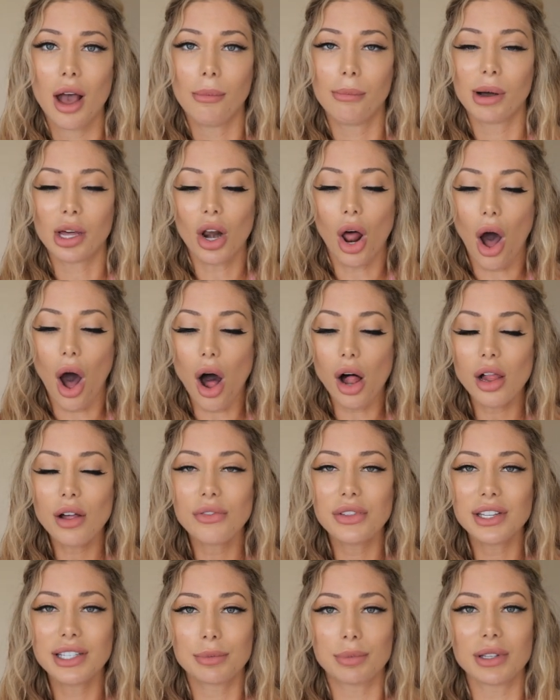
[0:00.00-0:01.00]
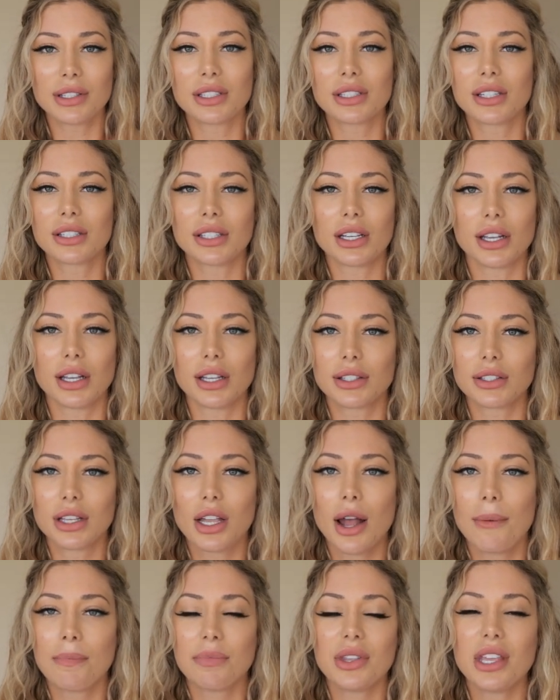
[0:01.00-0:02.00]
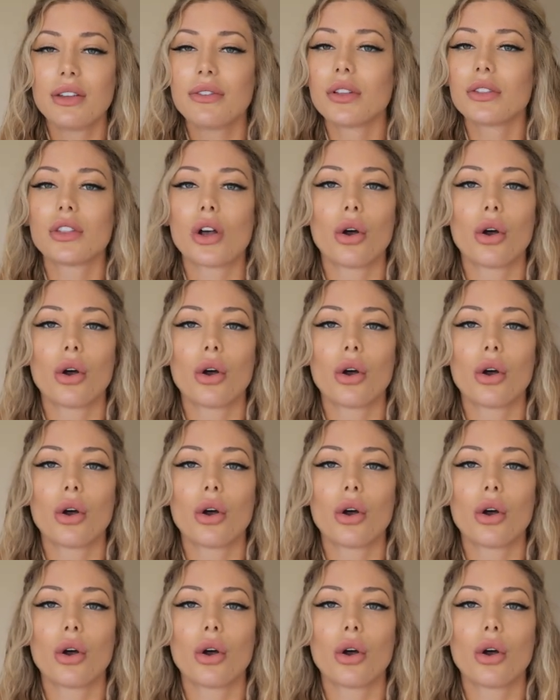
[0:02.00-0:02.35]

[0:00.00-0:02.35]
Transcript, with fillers: But all of these businesses, even